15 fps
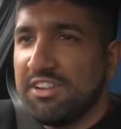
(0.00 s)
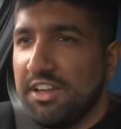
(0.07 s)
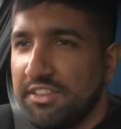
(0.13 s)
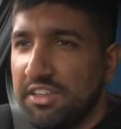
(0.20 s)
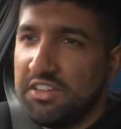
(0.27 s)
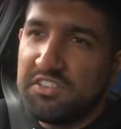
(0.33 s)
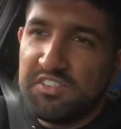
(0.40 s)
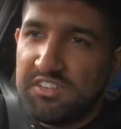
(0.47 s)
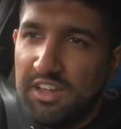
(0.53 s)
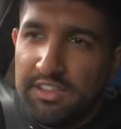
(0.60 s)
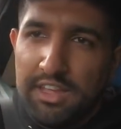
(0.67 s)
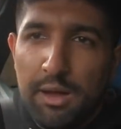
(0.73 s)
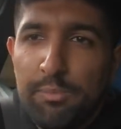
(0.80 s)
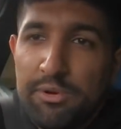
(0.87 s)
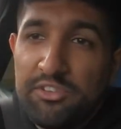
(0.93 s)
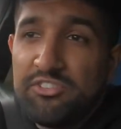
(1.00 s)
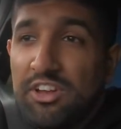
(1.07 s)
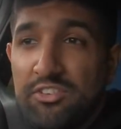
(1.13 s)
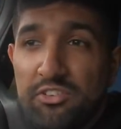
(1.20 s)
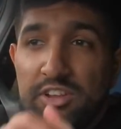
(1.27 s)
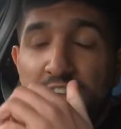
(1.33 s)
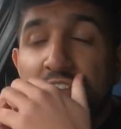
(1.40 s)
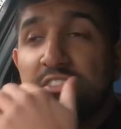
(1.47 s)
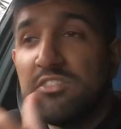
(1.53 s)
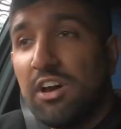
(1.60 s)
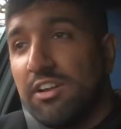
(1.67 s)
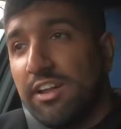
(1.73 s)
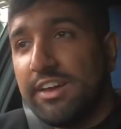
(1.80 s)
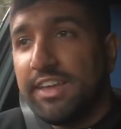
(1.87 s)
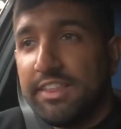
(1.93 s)
like this, it's like that, but genuinely it's
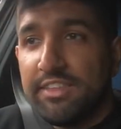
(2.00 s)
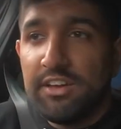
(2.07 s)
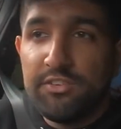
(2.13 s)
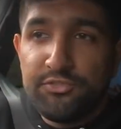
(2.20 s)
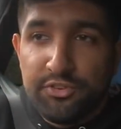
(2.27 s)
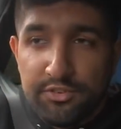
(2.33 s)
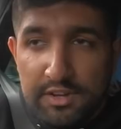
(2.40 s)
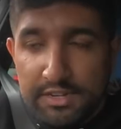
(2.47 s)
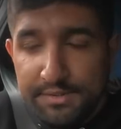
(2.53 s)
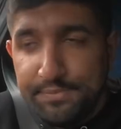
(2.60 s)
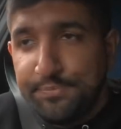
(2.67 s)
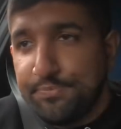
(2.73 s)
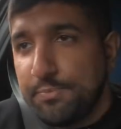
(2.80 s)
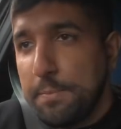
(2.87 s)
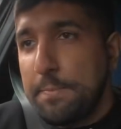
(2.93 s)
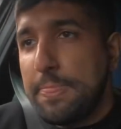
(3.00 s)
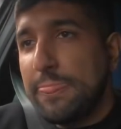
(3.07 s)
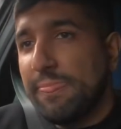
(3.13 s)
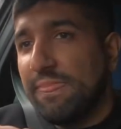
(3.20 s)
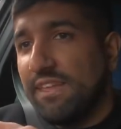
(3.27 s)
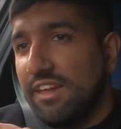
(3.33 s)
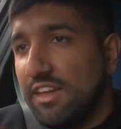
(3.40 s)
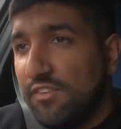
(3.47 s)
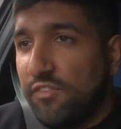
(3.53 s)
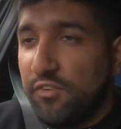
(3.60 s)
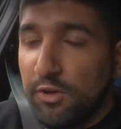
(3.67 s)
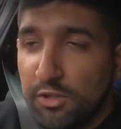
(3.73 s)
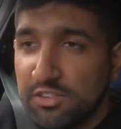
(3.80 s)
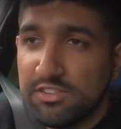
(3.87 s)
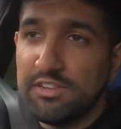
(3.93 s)
not like anything I've driven. It
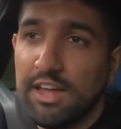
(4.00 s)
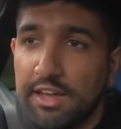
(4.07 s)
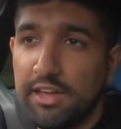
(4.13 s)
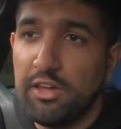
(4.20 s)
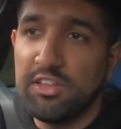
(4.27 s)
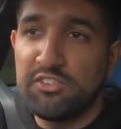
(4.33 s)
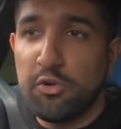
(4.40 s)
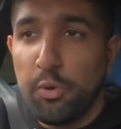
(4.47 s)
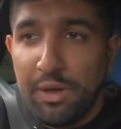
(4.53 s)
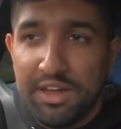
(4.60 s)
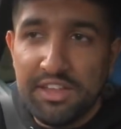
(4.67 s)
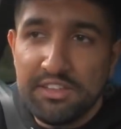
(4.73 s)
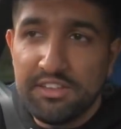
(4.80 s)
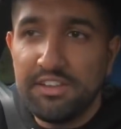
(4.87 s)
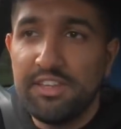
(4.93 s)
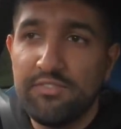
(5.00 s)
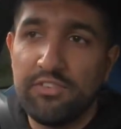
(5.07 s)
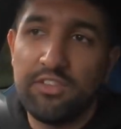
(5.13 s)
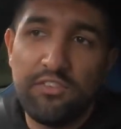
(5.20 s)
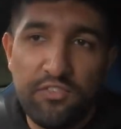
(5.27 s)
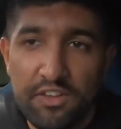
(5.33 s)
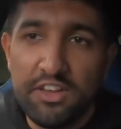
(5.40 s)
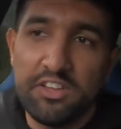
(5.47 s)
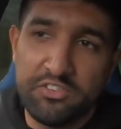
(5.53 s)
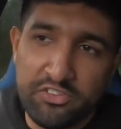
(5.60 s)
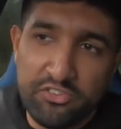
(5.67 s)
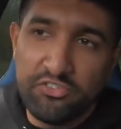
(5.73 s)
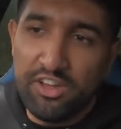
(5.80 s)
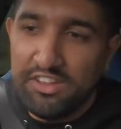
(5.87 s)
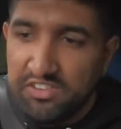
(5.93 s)
feels like it's quicker than even the figures
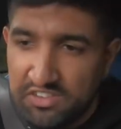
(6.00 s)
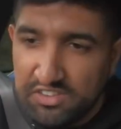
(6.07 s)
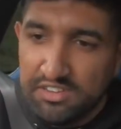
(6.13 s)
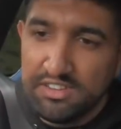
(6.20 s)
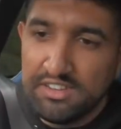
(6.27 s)
suggest.